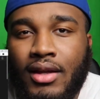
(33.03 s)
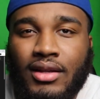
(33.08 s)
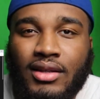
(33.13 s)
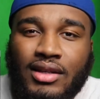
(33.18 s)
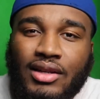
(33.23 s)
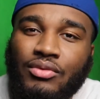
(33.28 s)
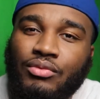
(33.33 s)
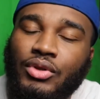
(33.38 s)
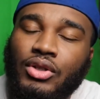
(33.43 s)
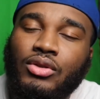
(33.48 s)

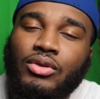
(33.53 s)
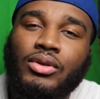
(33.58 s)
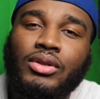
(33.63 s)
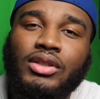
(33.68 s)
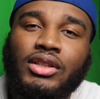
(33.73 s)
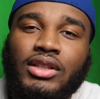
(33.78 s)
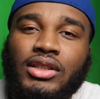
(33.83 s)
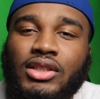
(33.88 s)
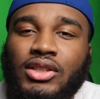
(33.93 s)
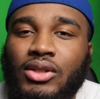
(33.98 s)
didn't
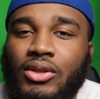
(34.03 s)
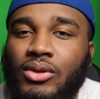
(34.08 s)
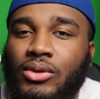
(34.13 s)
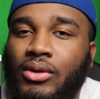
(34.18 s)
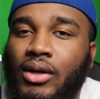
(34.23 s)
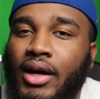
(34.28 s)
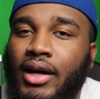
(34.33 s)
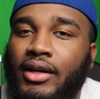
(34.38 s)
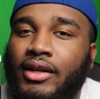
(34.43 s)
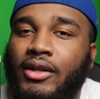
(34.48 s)
record the
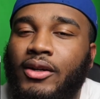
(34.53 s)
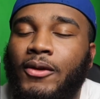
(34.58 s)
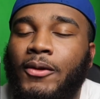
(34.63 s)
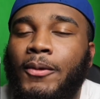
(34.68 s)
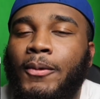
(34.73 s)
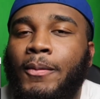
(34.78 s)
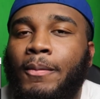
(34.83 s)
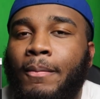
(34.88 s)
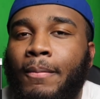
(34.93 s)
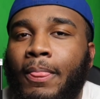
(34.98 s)
song audio,
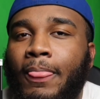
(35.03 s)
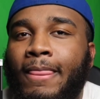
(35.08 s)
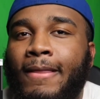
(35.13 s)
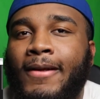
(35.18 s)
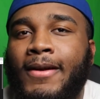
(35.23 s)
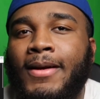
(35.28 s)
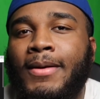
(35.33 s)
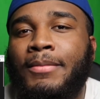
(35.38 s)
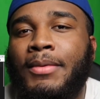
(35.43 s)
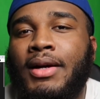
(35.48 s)

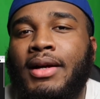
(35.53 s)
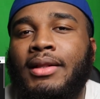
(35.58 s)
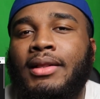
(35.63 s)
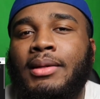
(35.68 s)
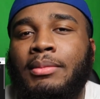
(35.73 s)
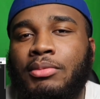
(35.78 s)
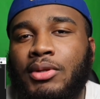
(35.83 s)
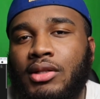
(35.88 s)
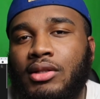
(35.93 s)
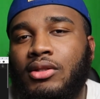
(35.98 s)
and I'm
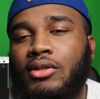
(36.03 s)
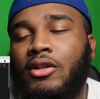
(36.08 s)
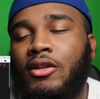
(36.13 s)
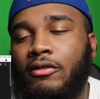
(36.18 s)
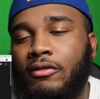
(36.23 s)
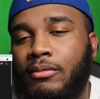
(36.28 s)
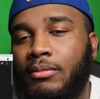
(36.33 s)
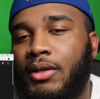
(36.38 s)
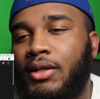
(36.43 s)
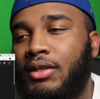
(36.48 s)
highly pissed
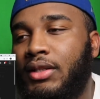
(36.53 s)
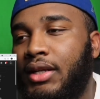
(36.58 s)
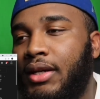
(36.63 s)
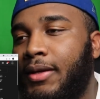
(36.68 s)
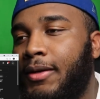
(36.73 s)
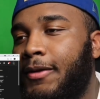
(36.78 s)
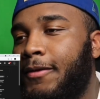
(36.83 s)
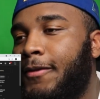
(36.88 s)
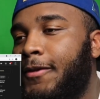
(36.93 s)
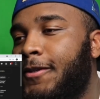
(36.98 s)
off about
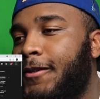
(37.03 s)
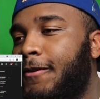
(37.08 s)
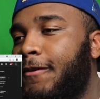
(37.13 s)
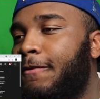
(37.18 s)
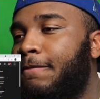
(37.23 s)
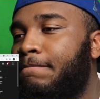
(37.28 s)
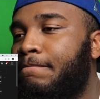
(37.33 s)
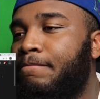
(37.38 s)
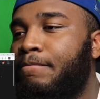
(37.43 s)
that. So,